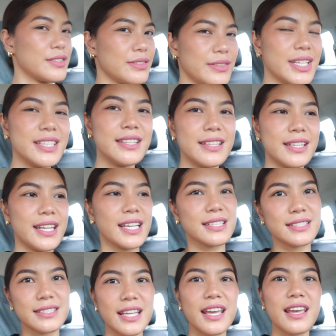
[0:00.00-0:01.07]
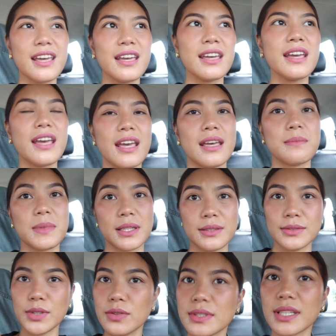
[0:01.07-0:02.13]
it's already the next day and
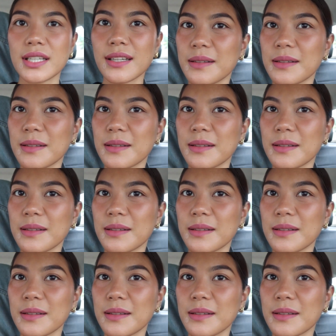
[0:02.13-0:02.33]
mag-grocery